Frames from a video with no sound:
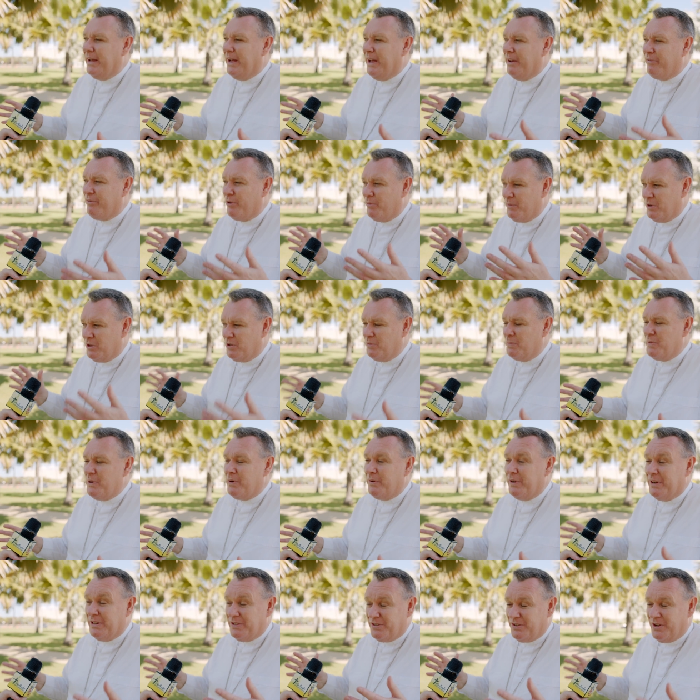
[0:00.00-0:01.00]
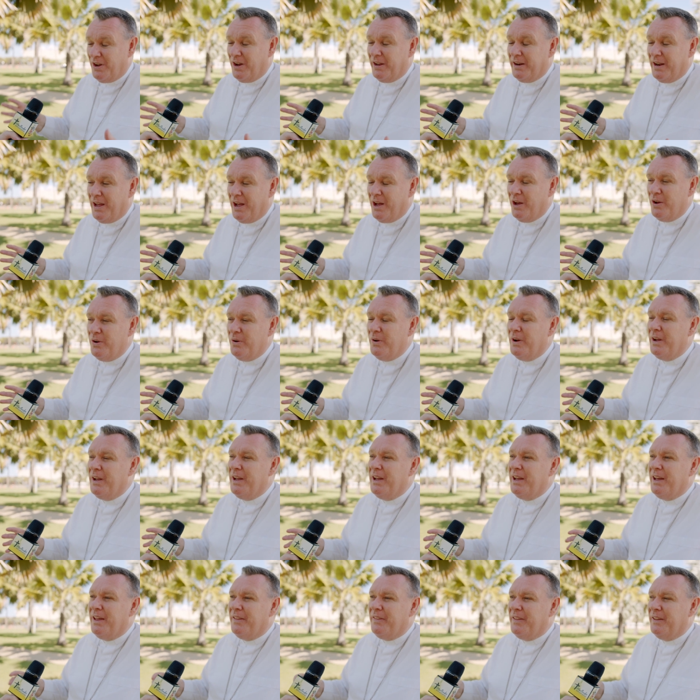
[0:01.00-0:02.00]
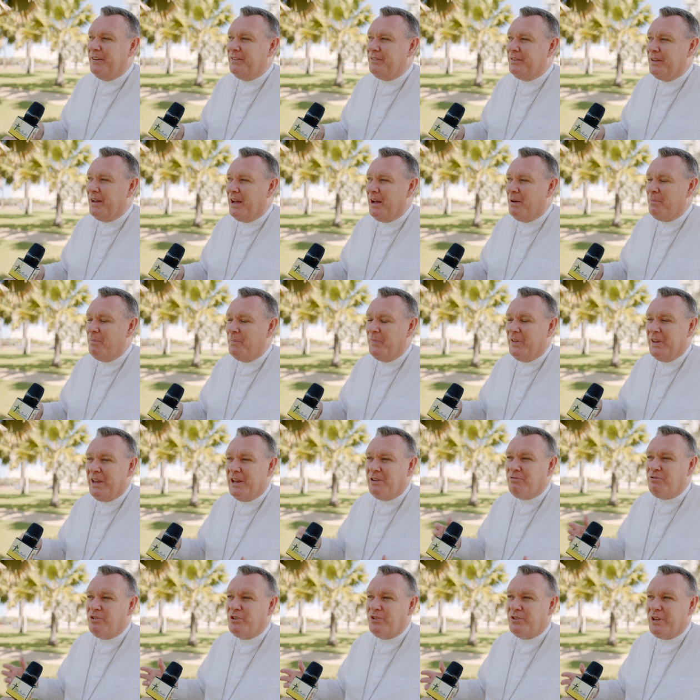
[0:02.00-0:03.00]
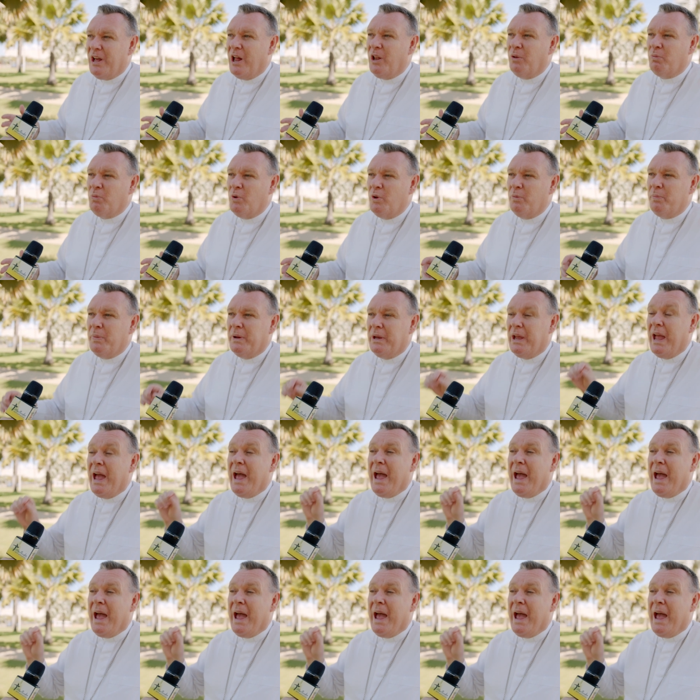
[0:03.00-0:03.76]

uh, from experience I know, that um, the end result will be